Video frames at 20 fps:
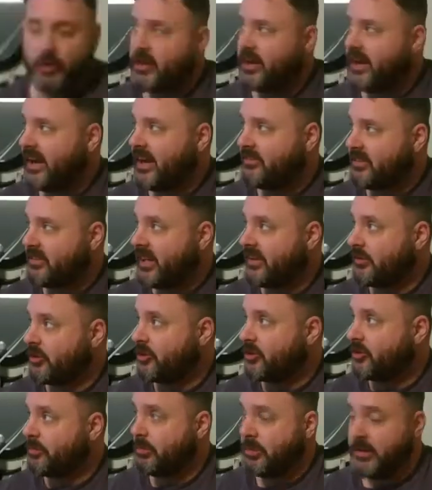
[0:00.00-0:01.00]
to have a
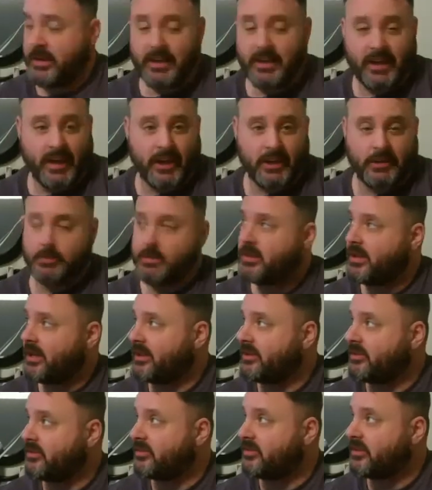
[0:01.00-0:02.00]
good PK
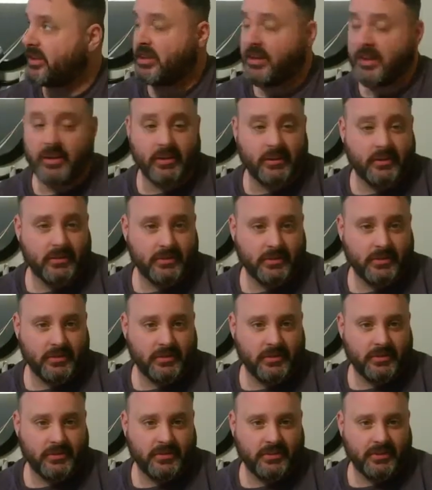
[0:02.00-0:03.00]
because
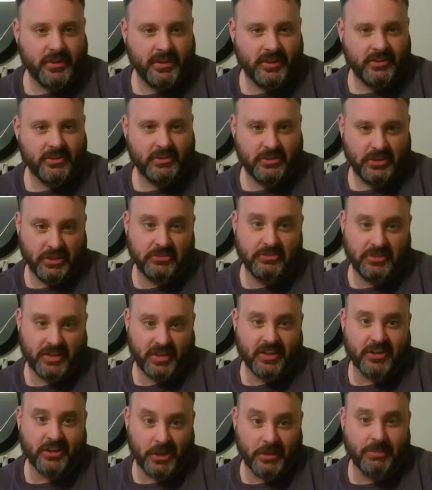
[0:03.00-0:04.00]
he does
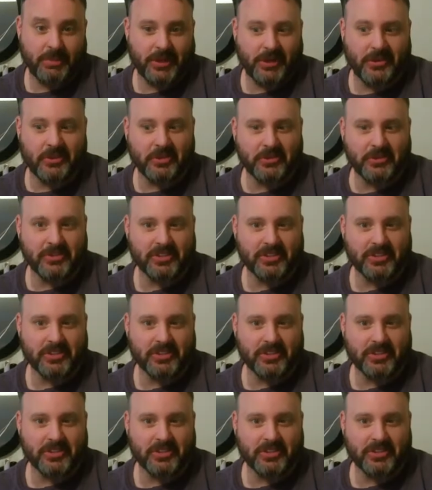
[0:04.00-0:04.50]
take a lot of penalties.